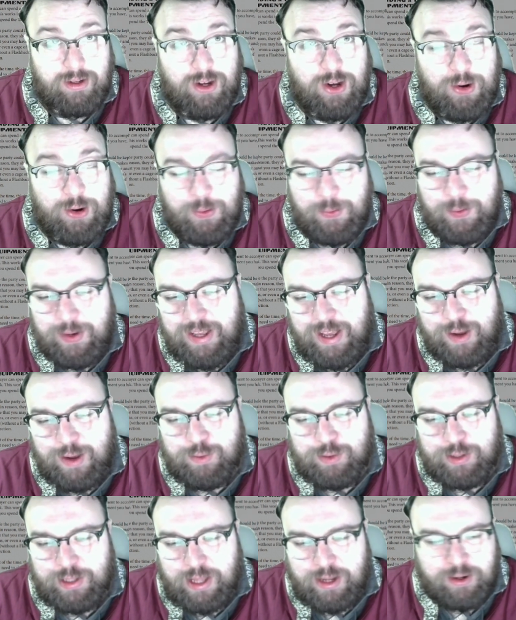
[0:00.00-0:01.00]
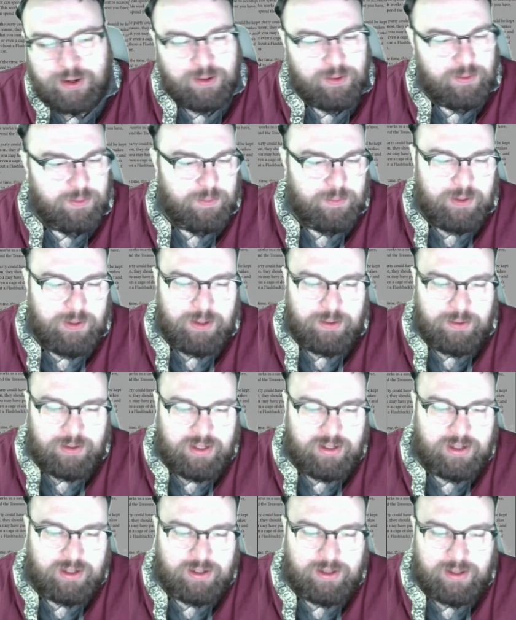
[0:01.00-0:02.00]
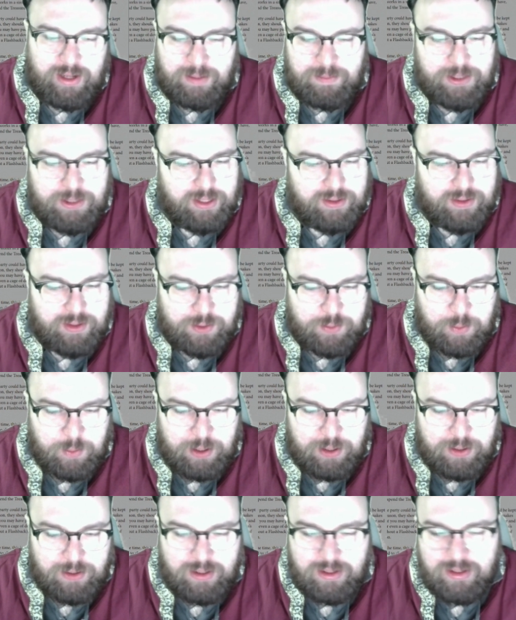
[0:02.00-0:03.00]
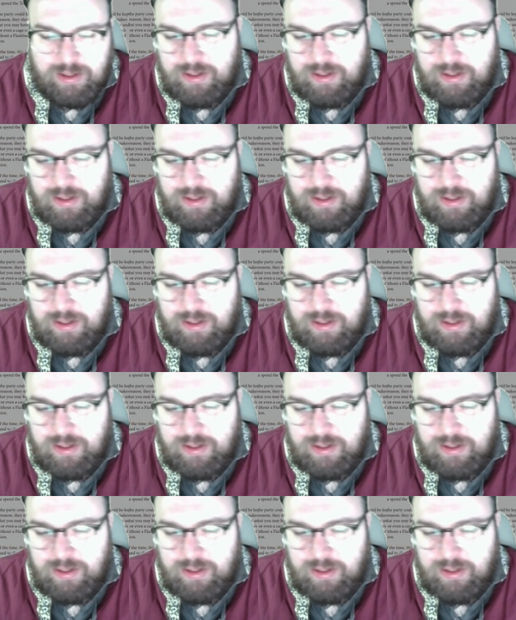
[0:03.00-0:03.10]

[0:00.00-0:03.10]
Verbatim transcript: Oh, we have a ladder. We don't need to climb check this wall.